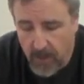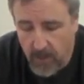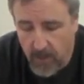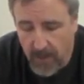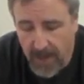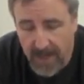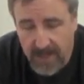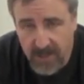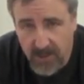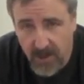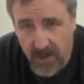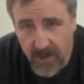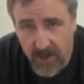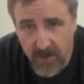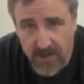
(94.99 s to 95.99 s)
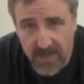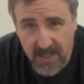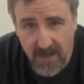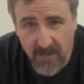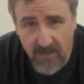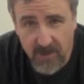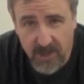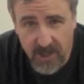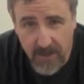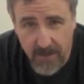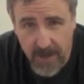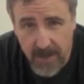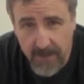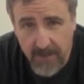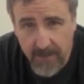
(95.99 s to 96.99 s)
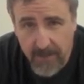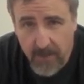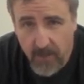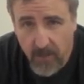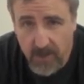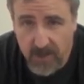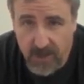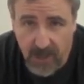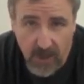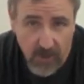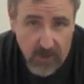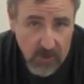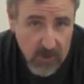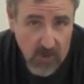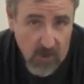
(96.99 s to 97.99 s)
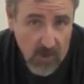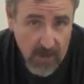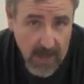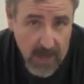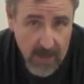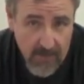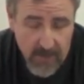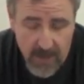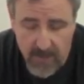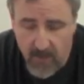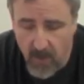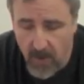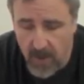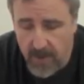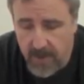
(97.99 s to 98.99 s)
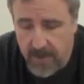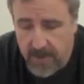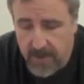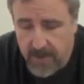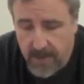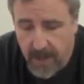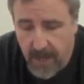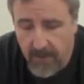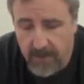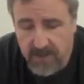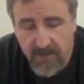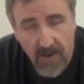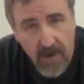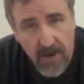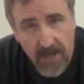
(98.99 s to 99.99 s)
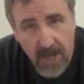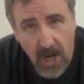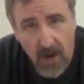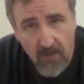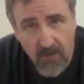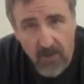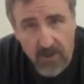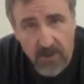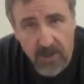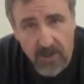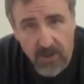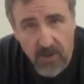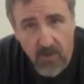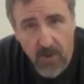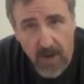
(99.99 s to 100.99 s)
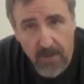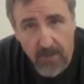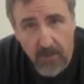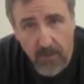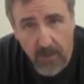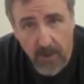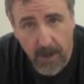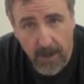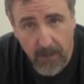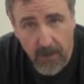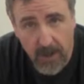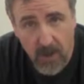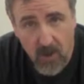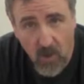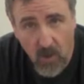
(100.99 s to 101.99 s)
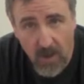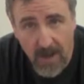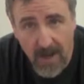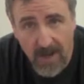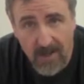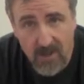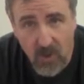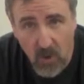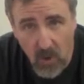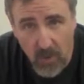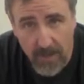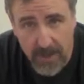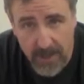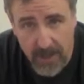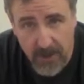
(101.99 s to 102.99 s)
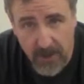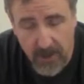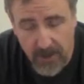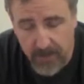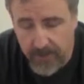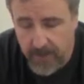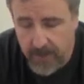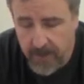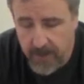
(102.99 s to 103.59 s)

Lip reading: When I started using them for shipping, which I don't do a whole lot of anymore, I was very careful to do what Kordon told me to do,